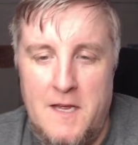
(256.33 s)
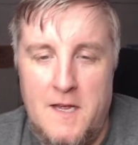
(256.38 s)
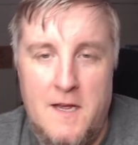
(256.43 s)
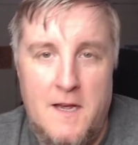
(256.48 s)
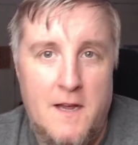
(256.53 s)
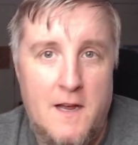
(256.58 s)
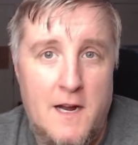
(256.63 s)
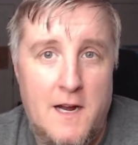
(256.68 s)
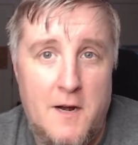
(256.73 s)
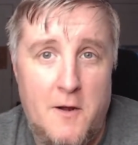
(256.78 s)

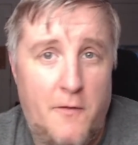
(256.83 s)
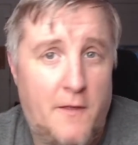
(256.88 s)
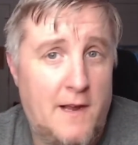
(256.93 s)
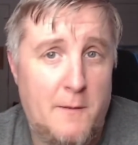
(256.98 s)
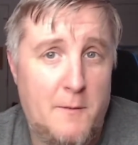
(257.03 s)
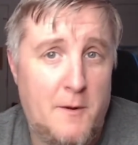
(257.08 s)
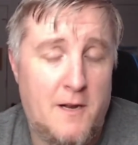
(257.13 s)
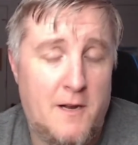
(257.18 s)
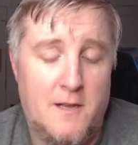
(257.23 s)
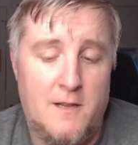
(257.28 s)
I don't think I'm
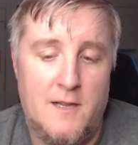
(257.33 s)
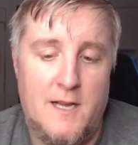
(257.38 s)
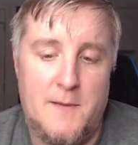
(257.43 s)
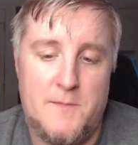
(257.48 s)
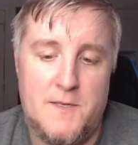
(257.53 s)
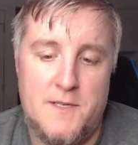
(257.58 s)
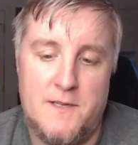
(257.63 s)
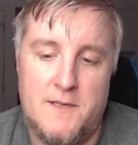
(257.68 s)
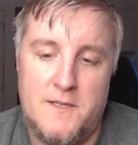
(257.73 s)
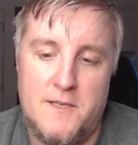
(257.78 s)
going to collapse
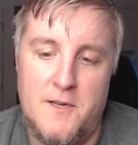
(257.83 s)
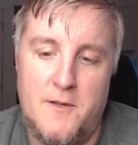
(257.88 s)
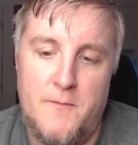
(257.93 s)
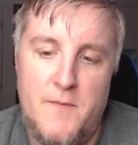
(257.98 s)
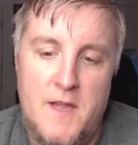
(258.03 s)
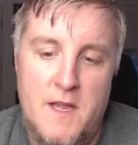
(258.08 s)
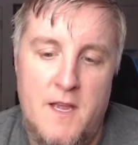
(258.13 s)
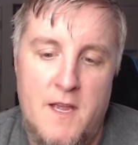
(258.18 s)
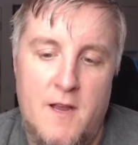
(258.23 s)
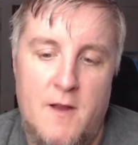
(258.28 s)
it. So
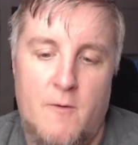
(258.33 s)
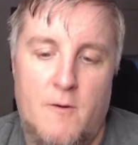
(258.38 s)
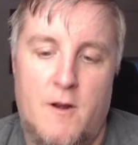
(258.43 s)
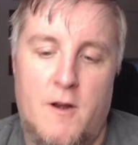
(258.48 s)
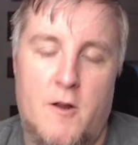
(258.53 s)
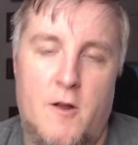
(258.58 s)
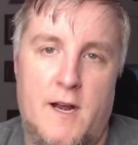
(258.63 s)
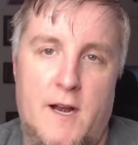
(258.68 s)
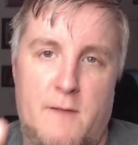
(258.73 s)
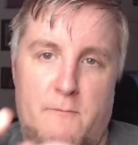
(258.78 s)
we're going to
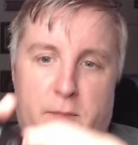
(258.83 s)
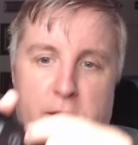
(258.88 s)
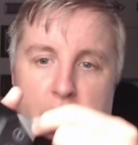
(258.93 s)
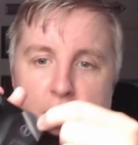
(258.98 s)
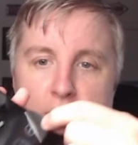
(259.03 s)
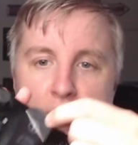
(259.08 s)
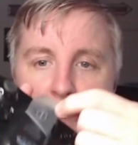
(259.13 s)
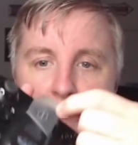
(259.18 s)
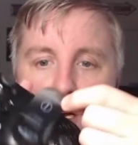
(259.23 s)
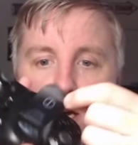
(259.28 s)
go ahead and peel
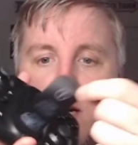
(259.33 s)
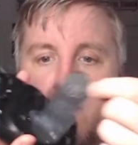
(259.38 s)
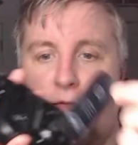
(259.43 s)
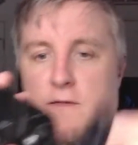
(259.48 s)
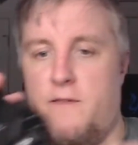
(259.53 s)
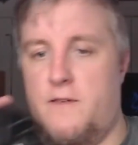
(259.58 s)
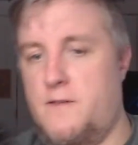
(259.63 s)
this off.